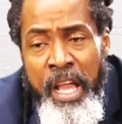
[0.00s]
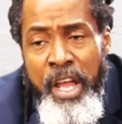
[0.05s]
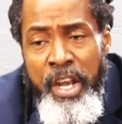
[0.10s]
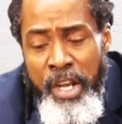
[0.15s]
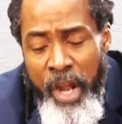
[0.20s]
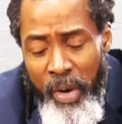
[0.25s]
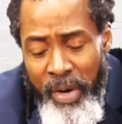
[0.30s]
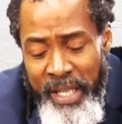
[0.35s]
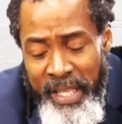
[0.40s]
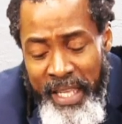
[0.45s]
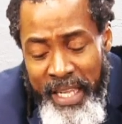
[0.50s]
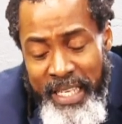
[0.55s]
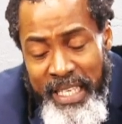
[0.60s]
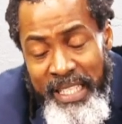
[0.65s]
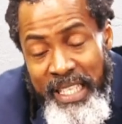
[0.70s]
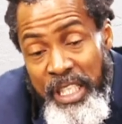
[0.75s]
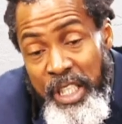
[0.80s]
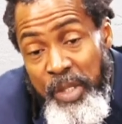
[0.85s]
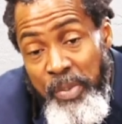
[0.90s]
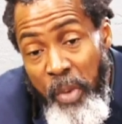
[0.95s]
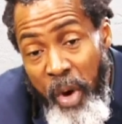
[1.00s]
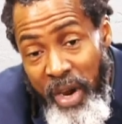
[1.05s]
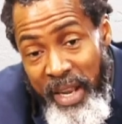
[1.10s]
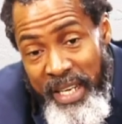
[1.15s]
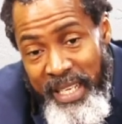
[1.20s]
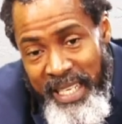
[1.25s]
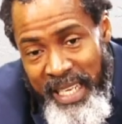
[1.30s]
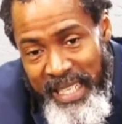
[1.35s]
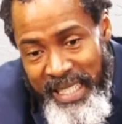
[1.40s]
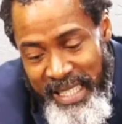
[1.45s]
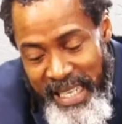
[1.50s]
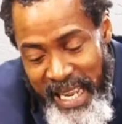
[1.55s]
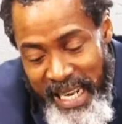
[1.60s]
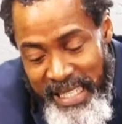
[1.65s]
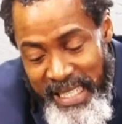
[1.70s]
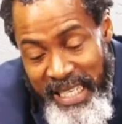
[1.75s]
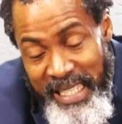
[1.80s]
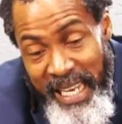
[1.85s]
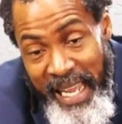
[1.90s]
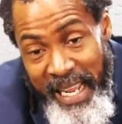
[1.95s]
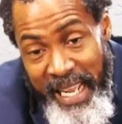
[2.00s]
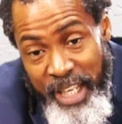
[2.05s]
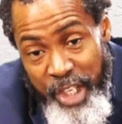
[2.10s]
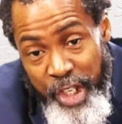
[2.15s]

Now, the thing is, the small intestines is like a